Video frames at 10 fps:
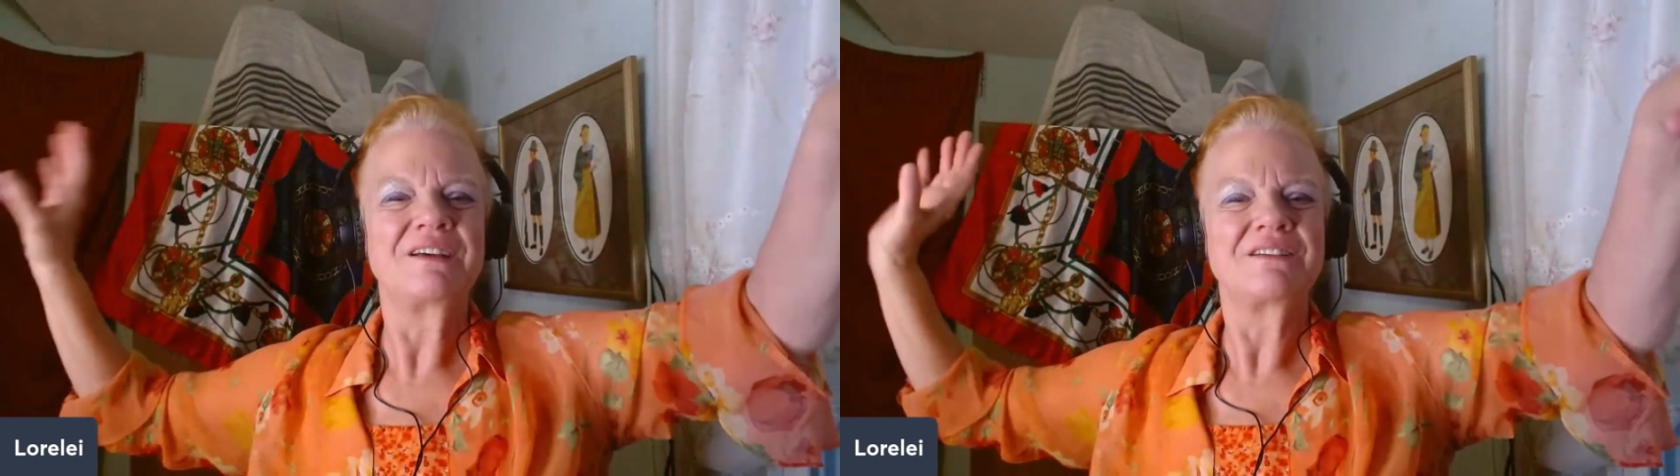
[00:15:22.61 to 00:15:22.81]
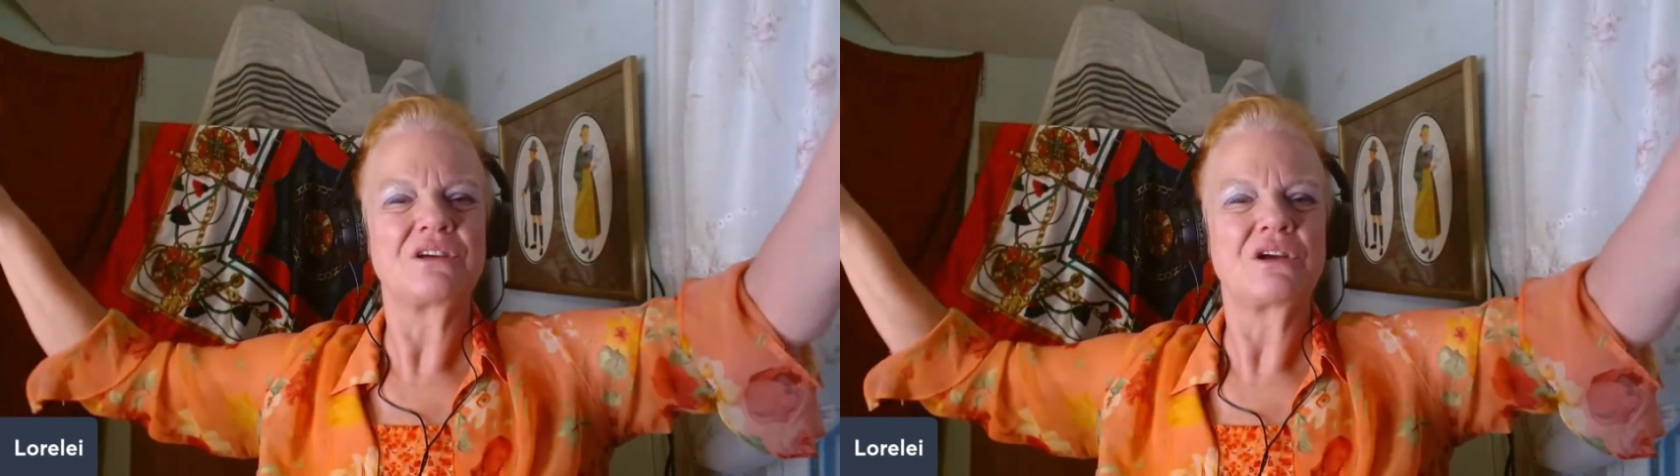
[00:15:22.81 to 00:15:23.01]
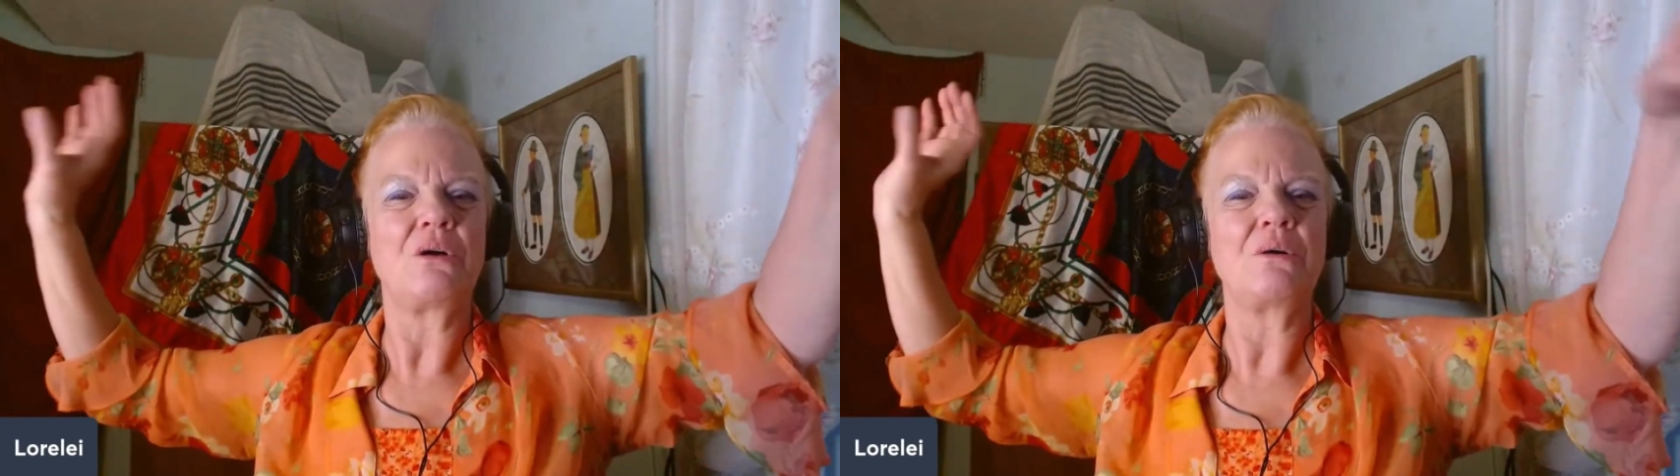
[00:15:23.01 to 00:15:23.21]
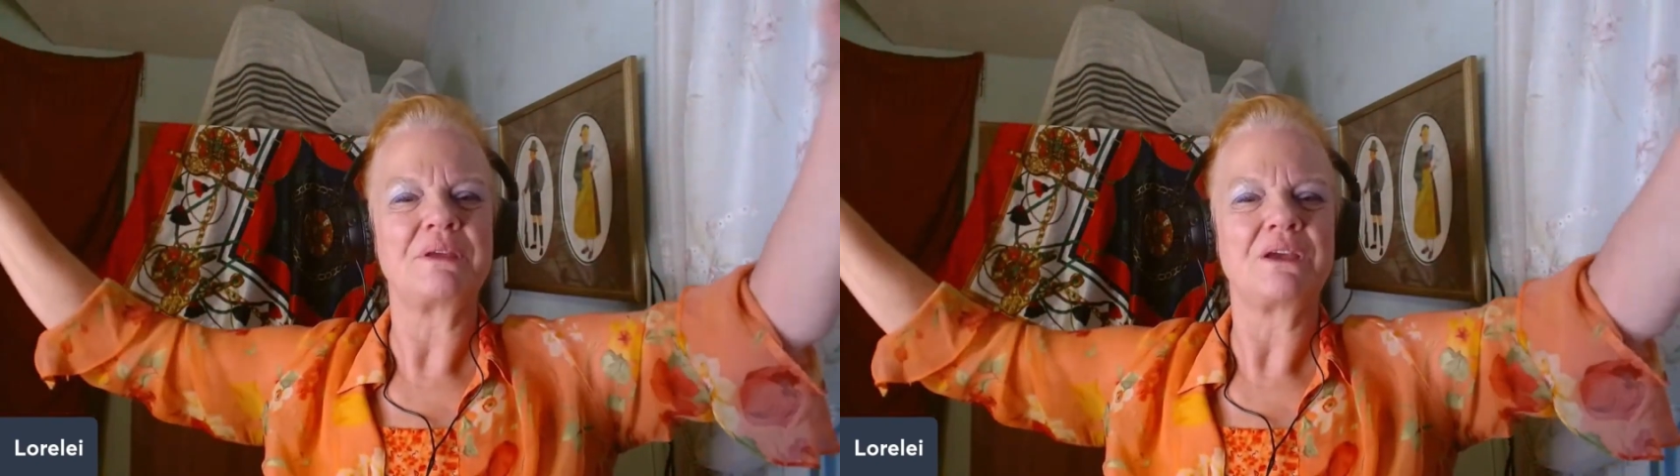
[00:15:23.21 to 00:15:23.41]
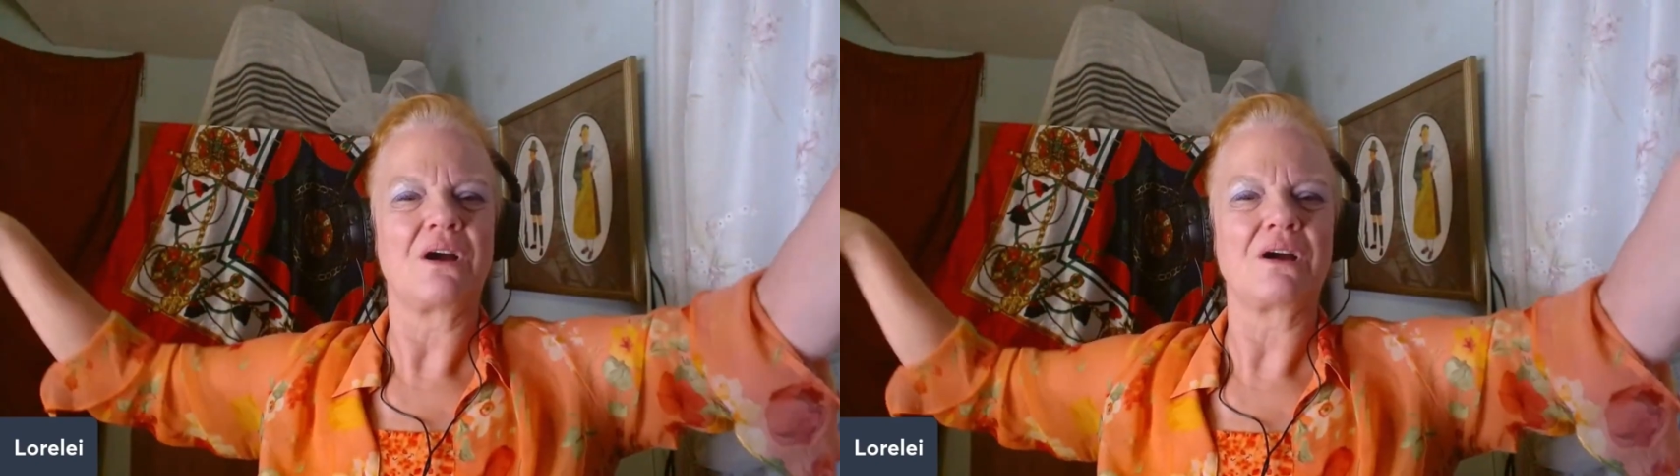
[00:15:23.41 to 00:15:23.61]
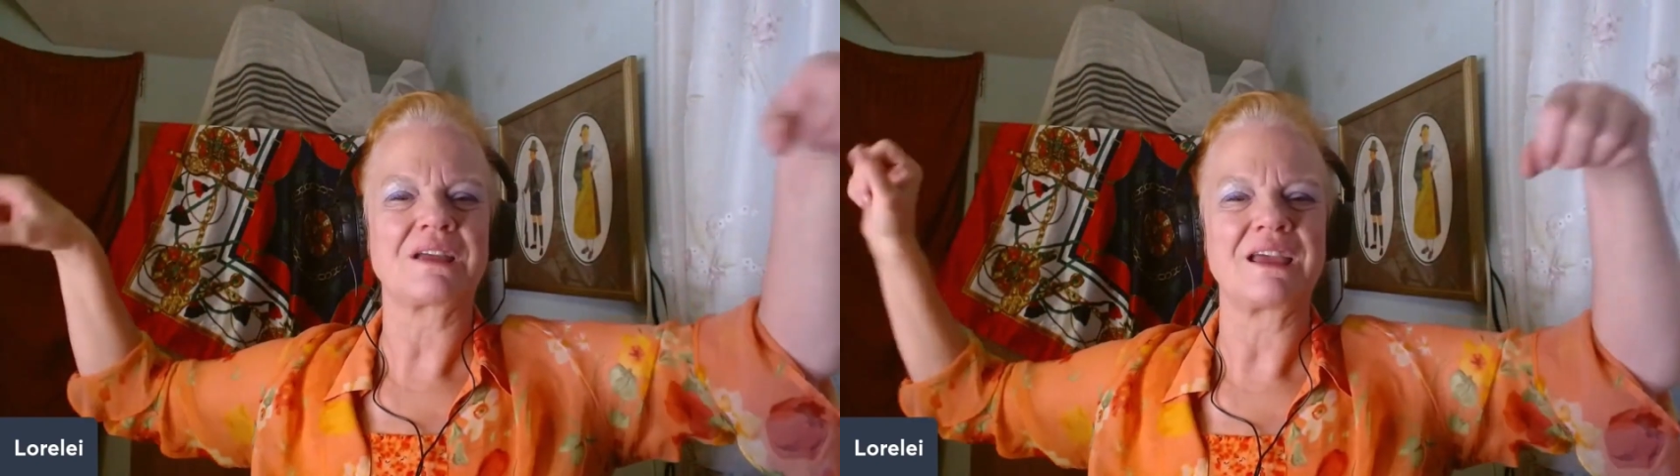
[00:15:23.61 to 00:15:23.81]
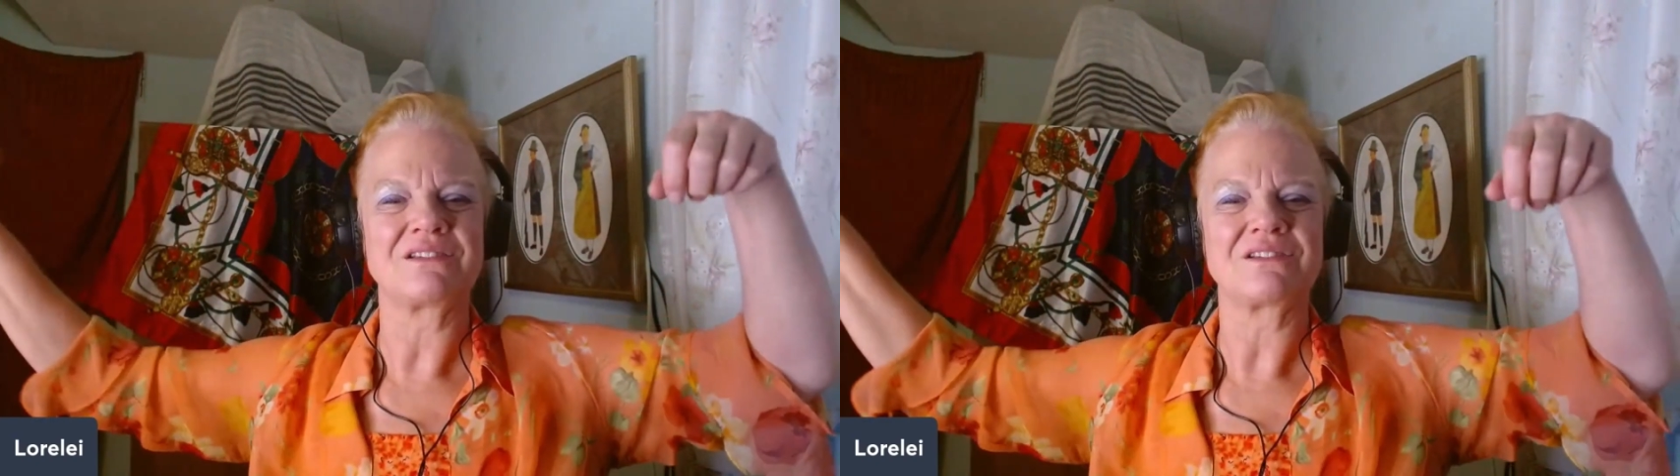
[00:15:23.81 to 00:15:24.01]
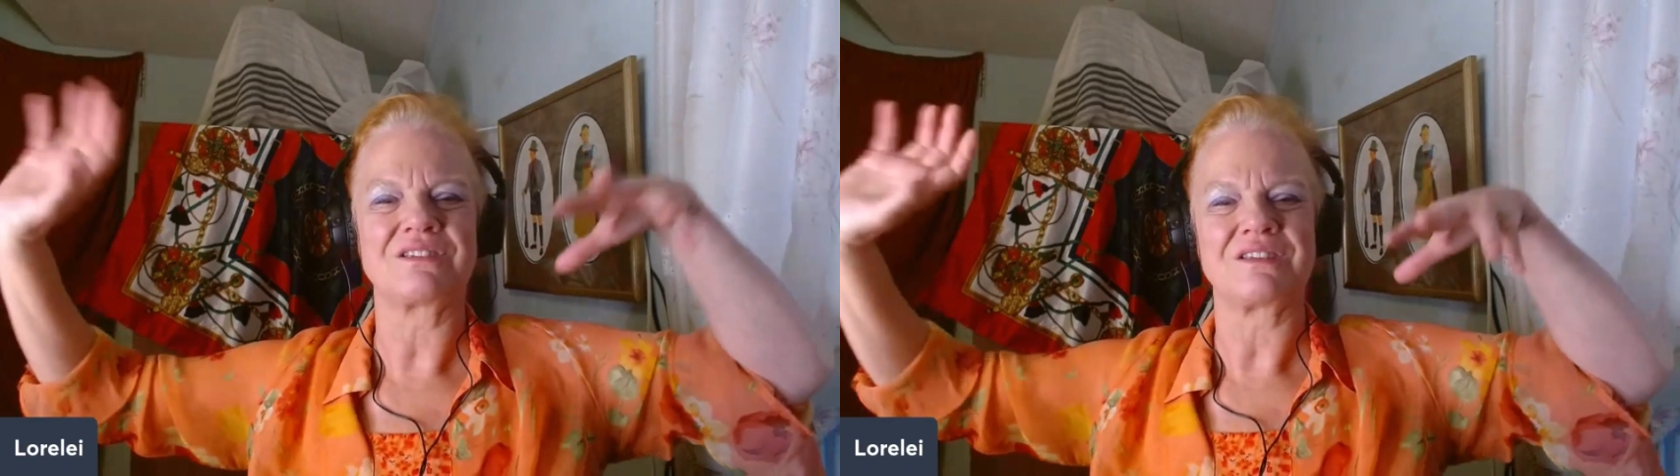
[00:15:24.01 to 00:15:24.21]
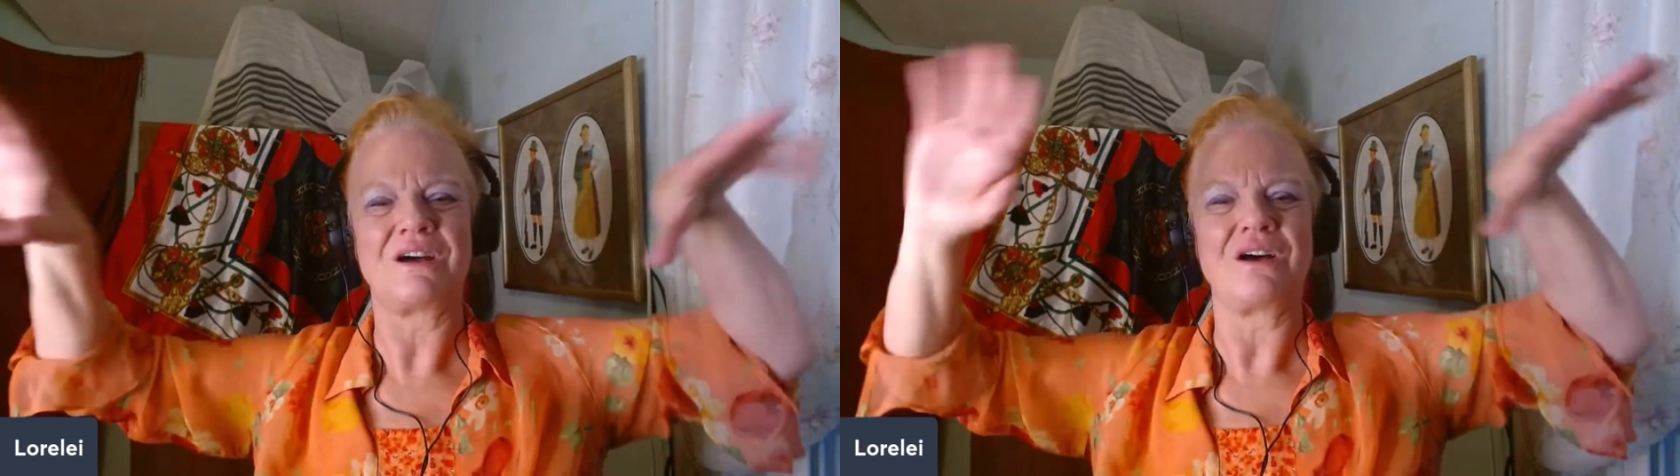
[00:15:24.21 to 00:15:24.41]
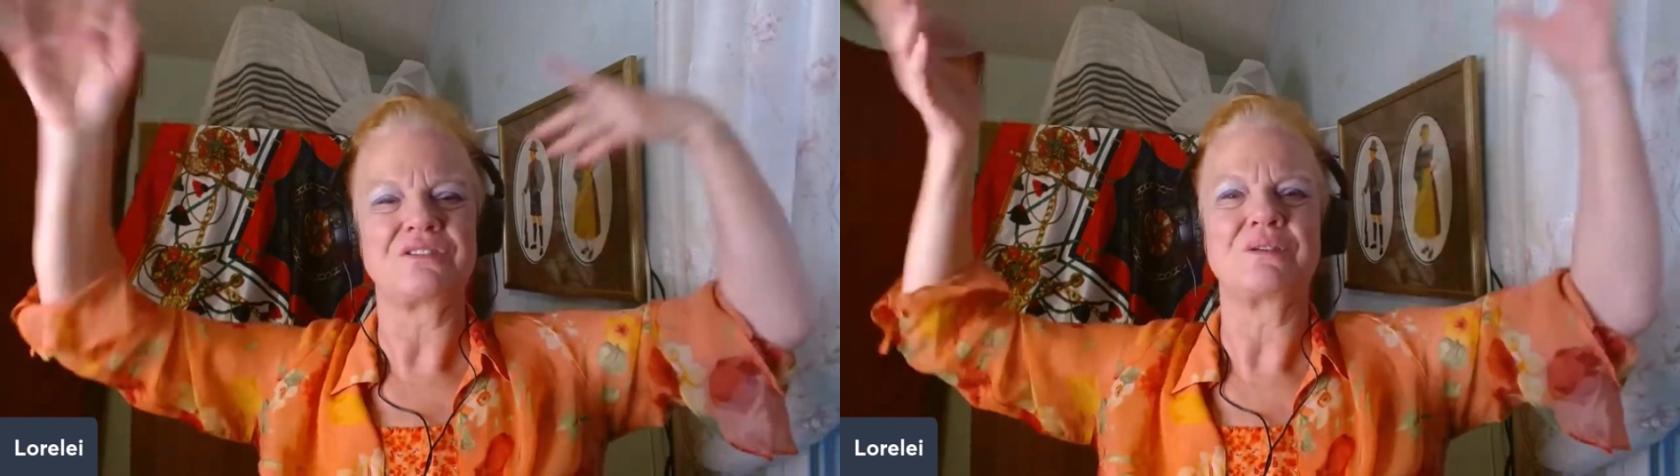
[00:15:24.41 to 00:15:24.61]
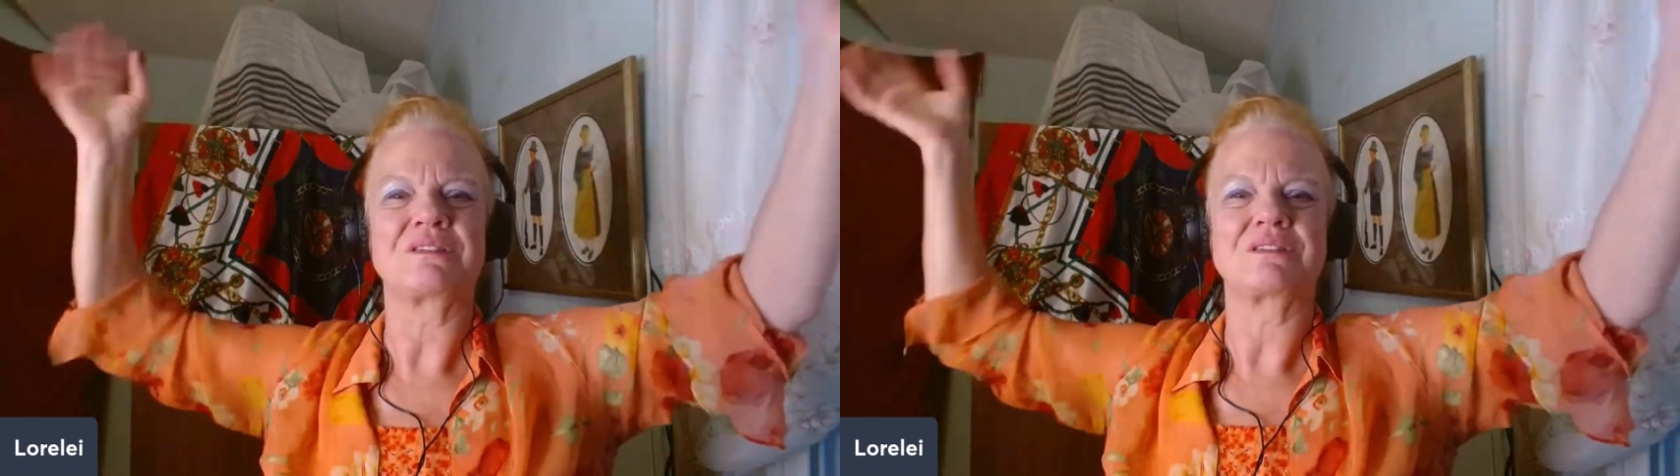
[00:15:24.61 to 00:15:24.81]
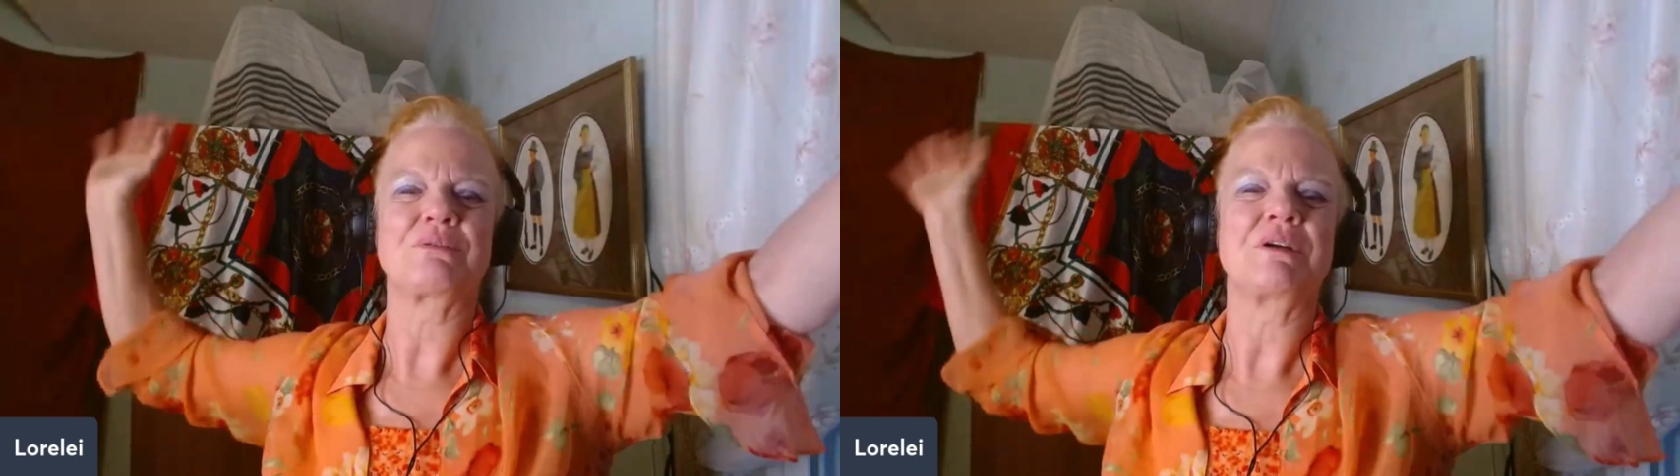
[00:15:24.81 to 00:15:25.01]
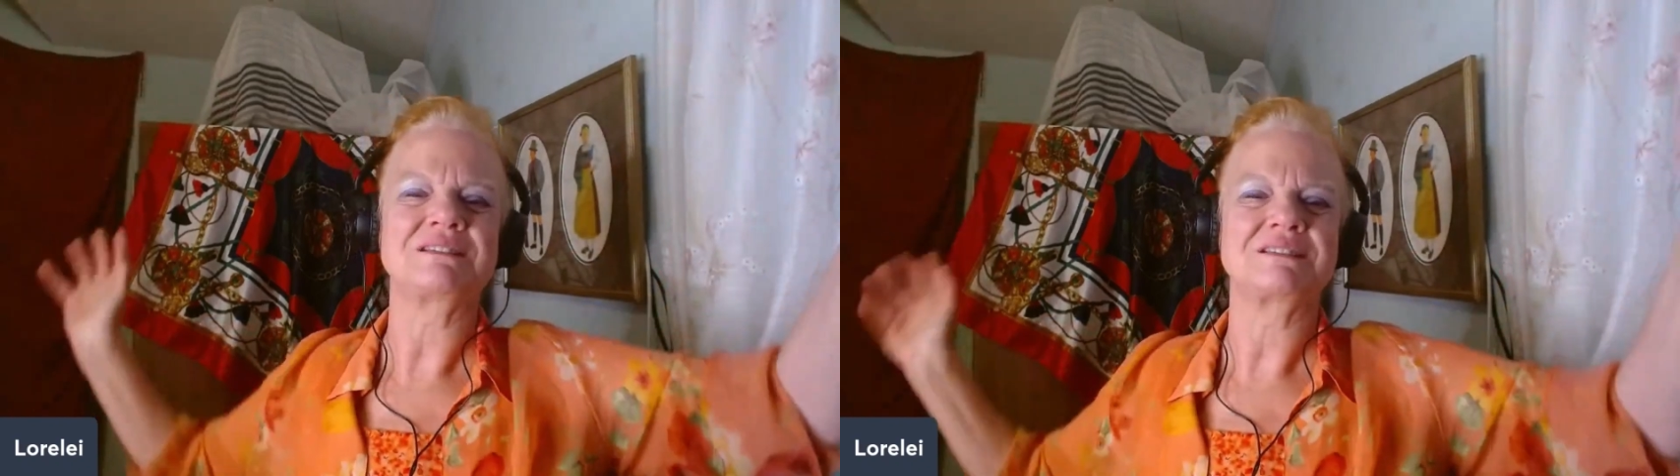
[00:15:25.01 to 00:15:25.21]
to go and be archangels and also express